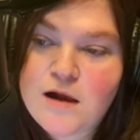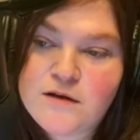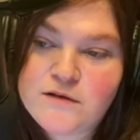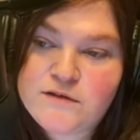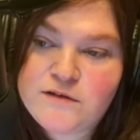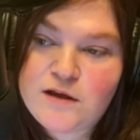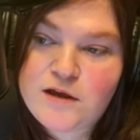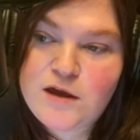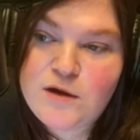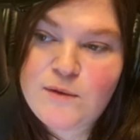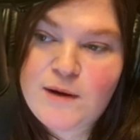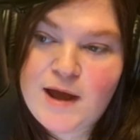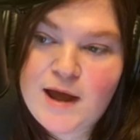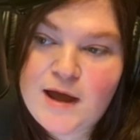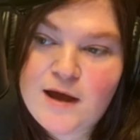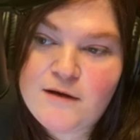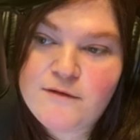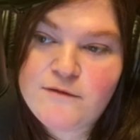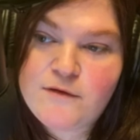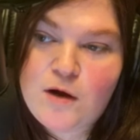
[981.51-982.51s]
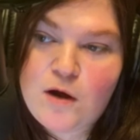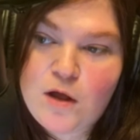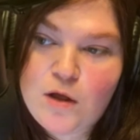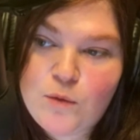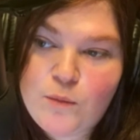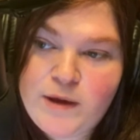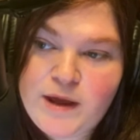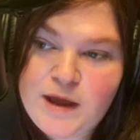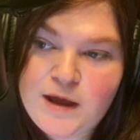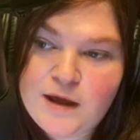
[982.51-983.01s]
So you have
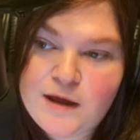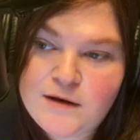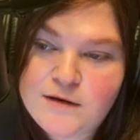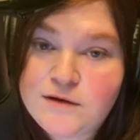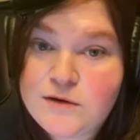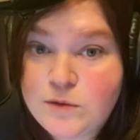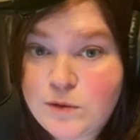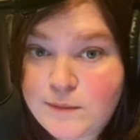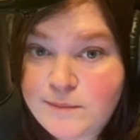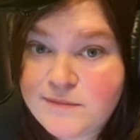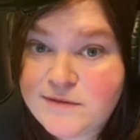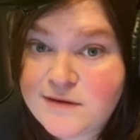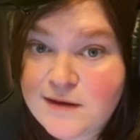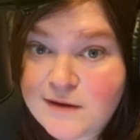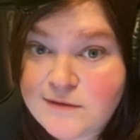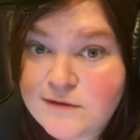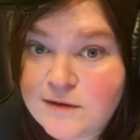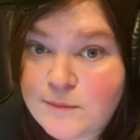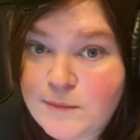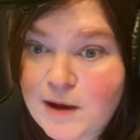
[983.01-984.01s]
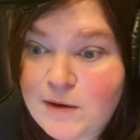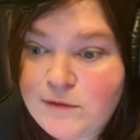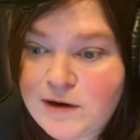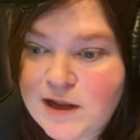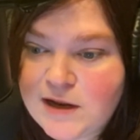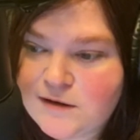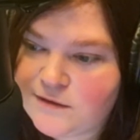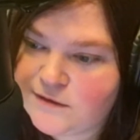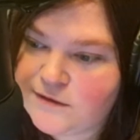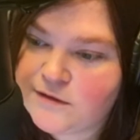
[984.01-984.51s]
all weekend to obsess about
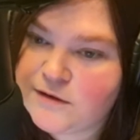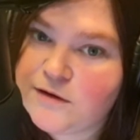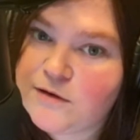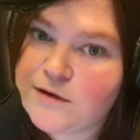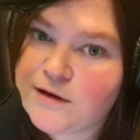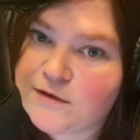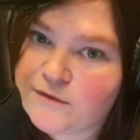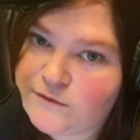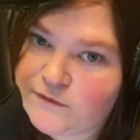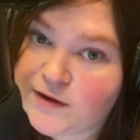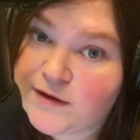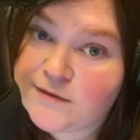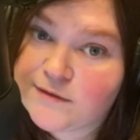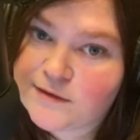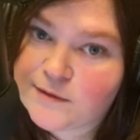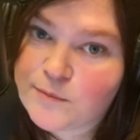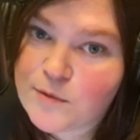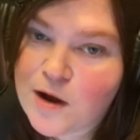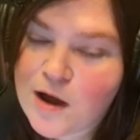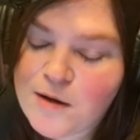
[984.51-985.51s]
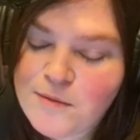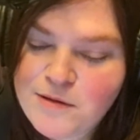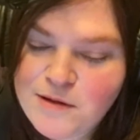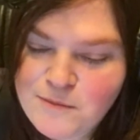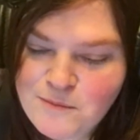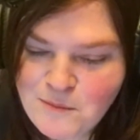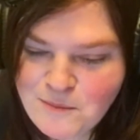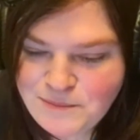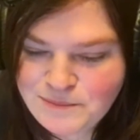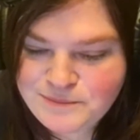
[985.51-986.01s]
it until you can fix the
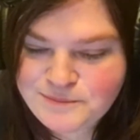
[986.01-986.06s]
problem.